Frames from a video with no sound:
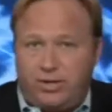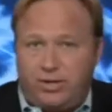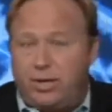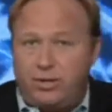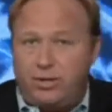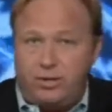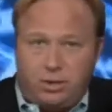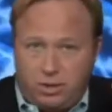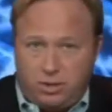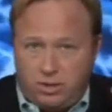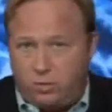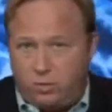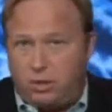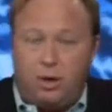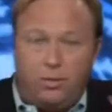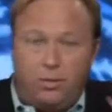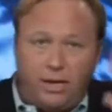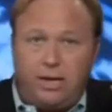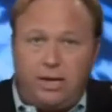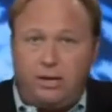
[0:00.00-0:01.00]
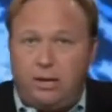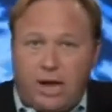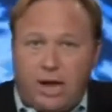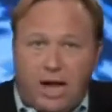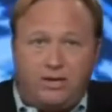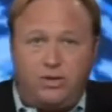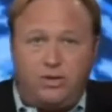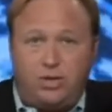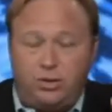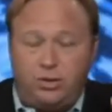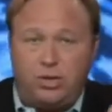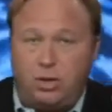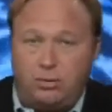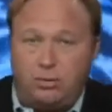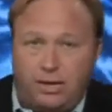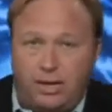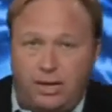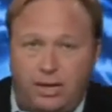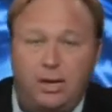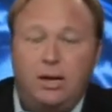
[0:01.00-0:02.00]
citizens. We're going into Nazi
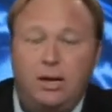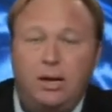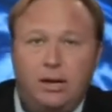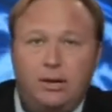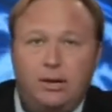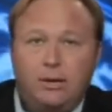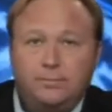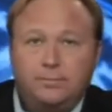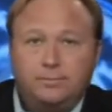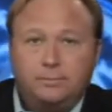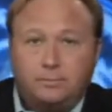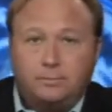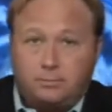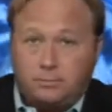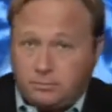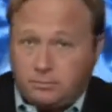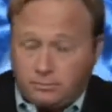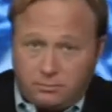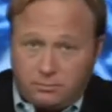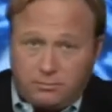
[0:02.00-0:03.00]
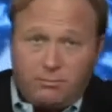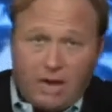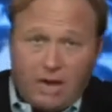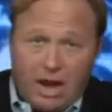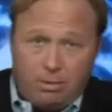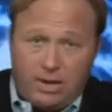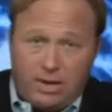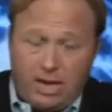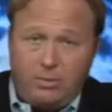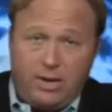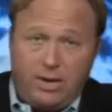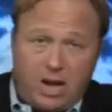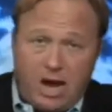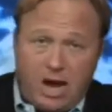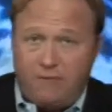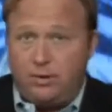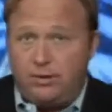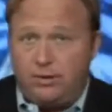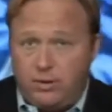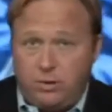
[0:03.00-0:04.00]
Germany. Everything we
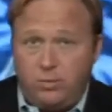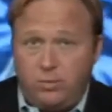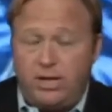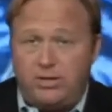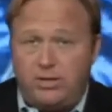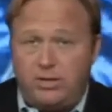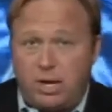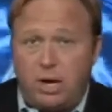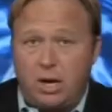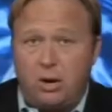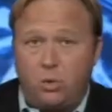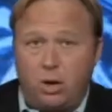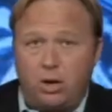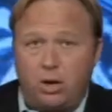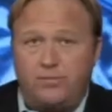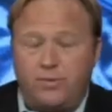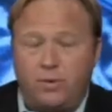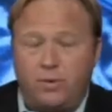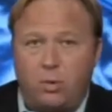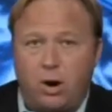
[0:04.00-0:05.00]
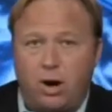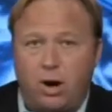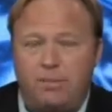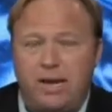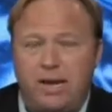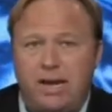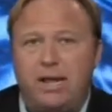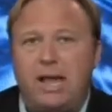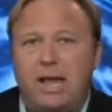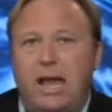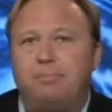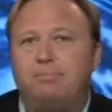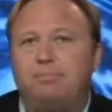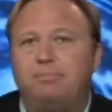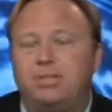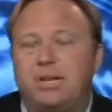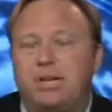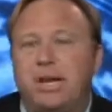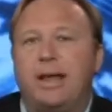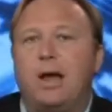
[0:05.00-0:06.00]
covered 2 weeks ago, word for word. But he
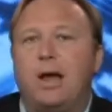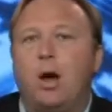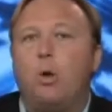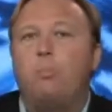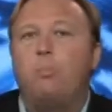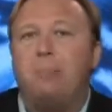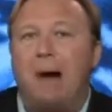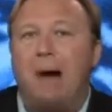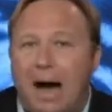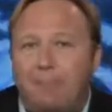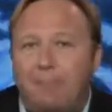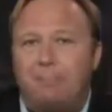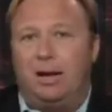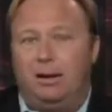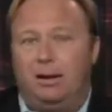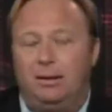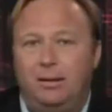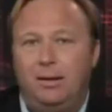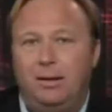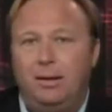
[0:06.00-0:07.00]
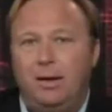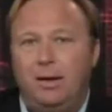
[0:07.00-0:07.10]
kept saying Obama.